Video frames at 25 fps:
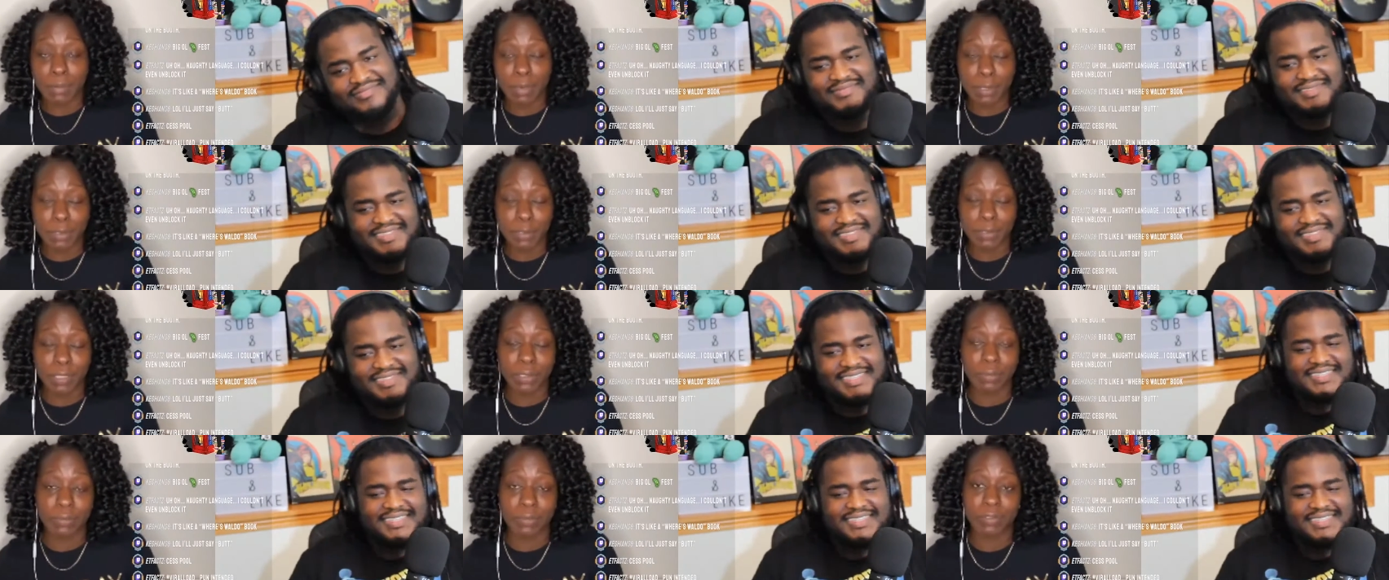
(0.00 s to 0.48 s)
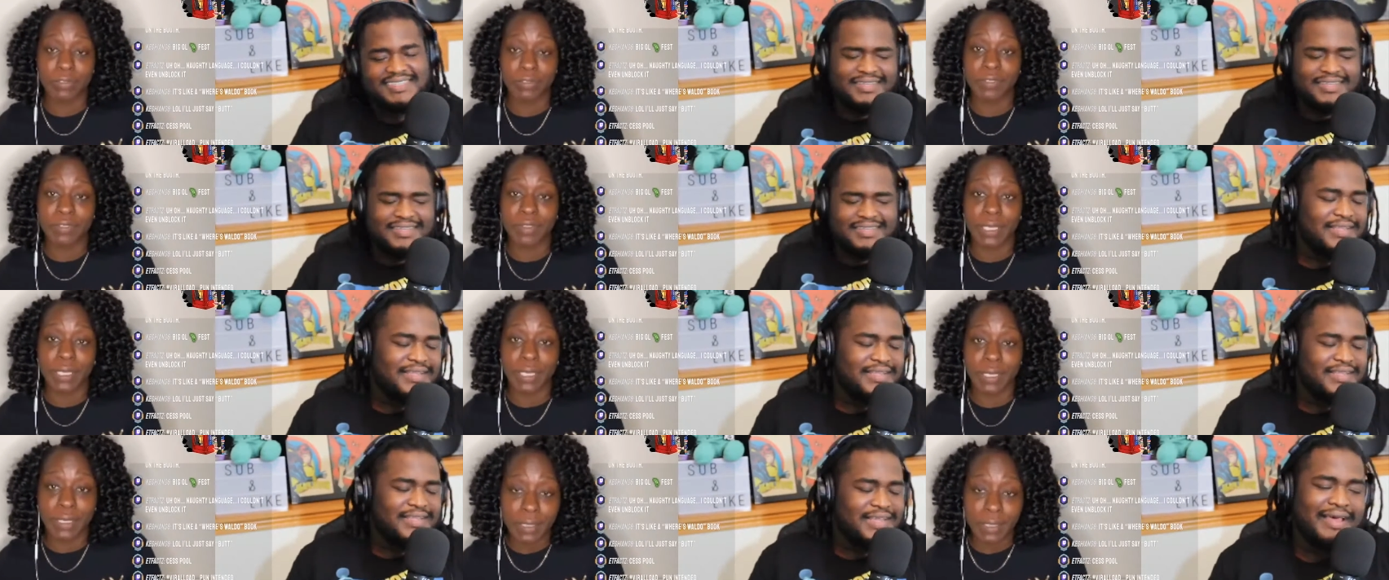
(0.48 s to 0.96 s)
Speaker 1: how many do you think were
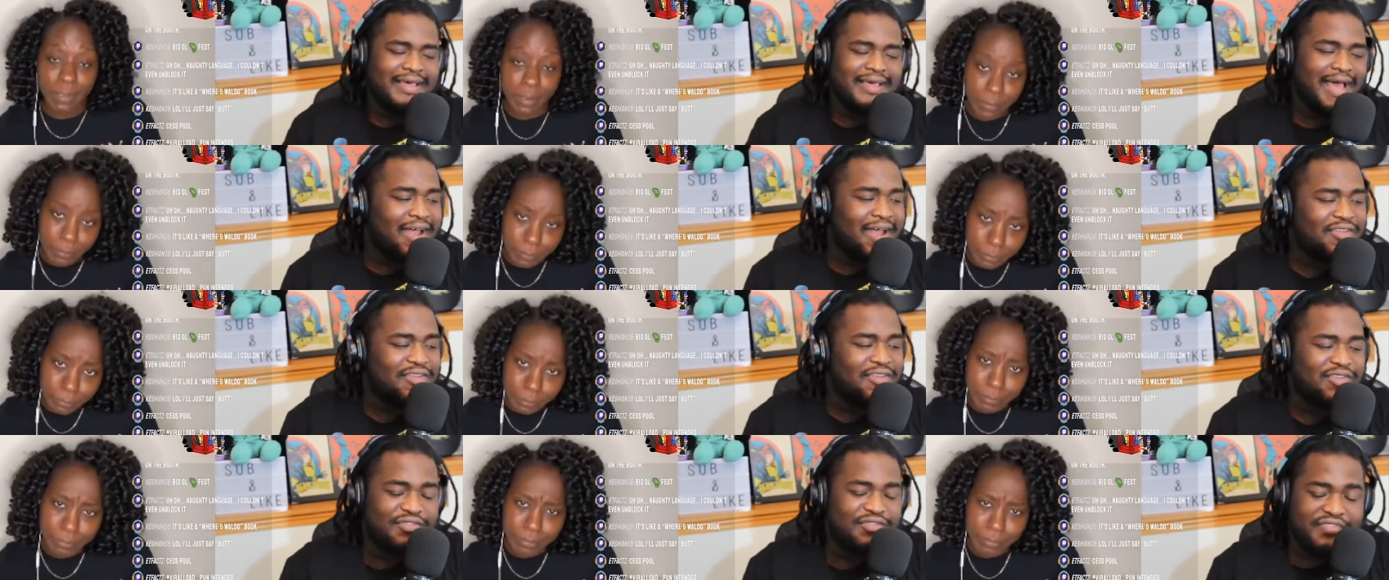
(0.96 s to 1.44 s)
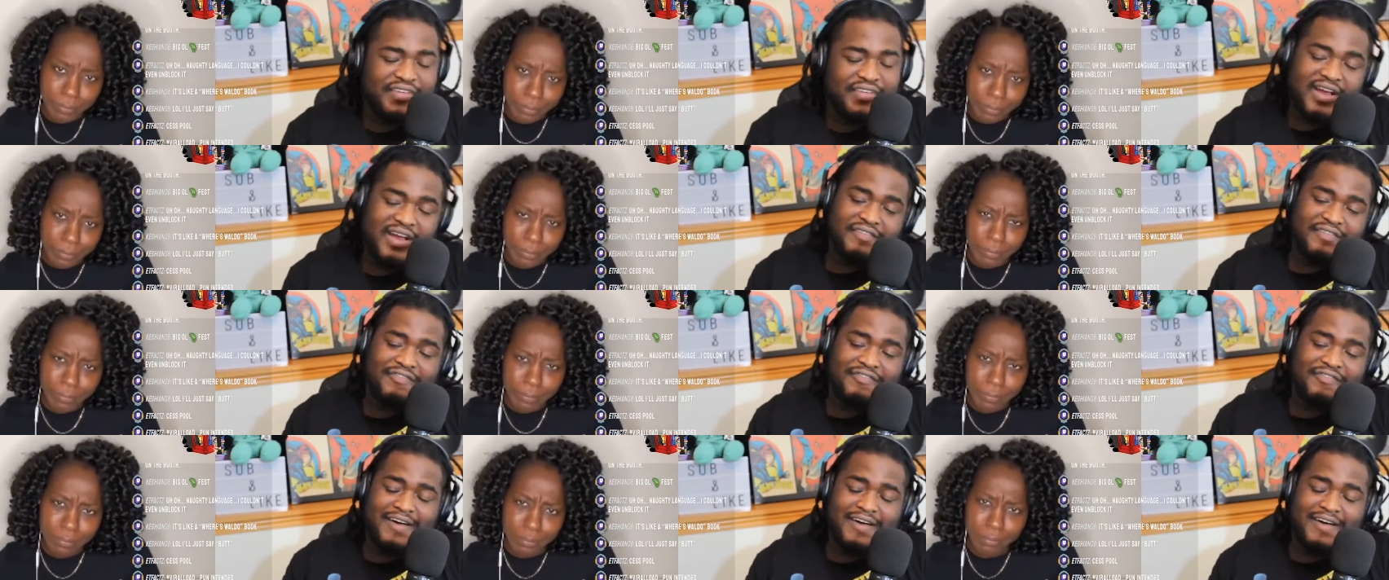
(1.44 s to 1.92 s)
fake? How
Speaker 2: do you
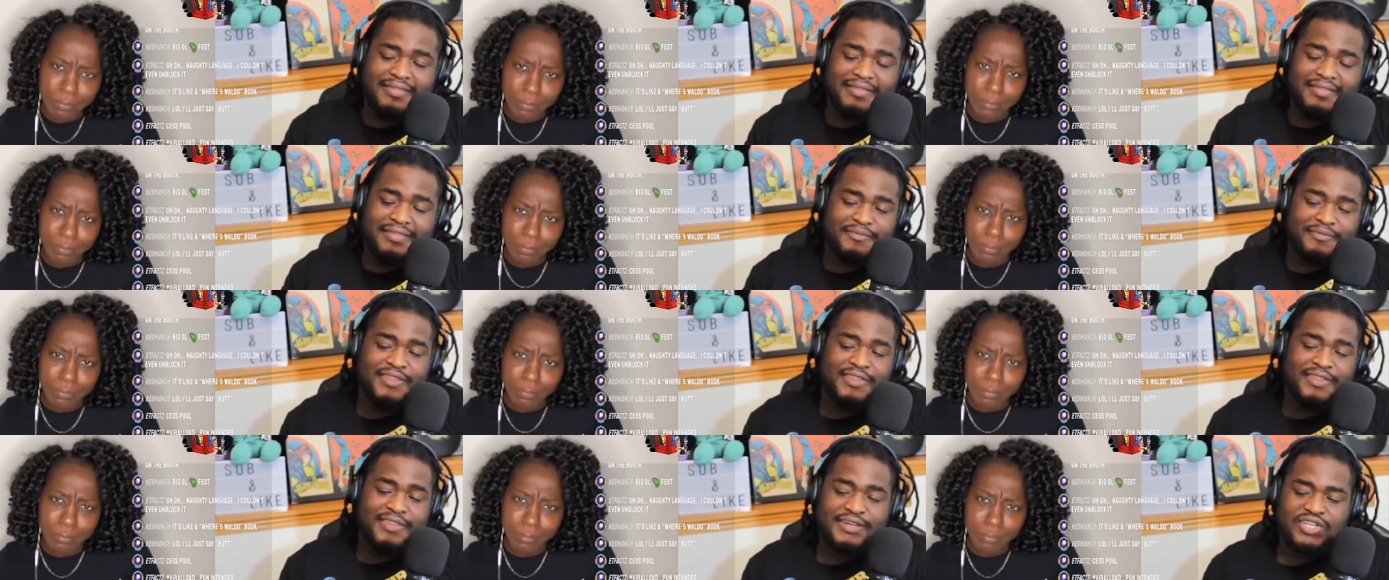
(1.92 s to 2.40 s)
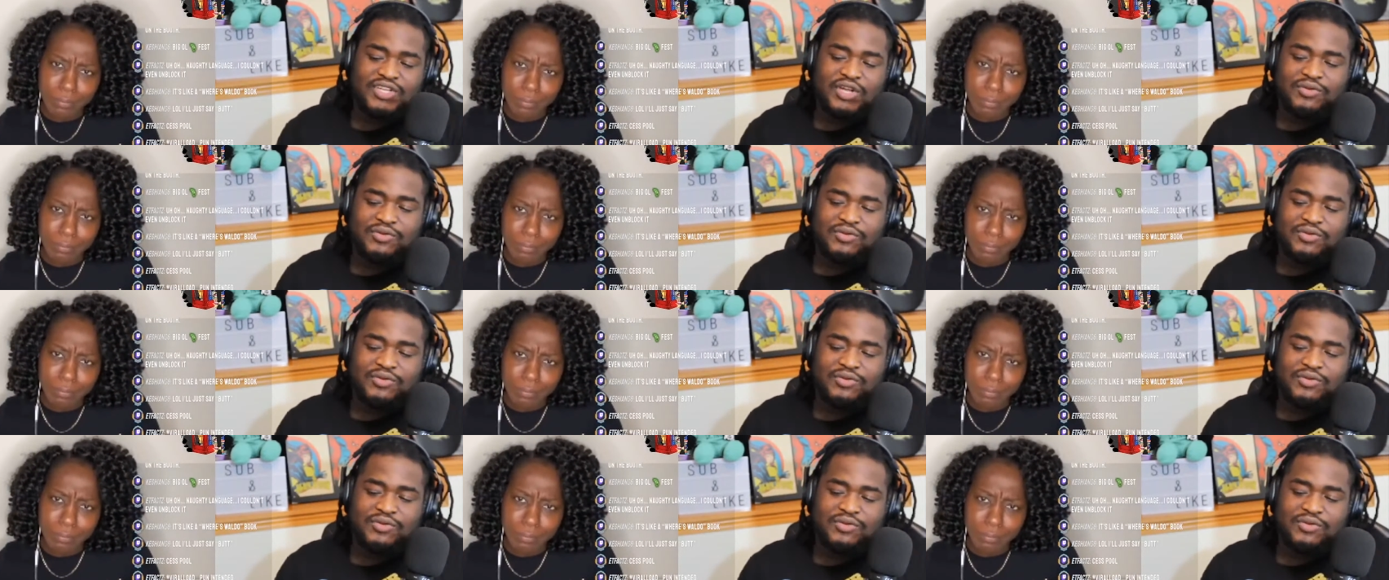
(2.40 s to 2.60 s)
verify them? There's no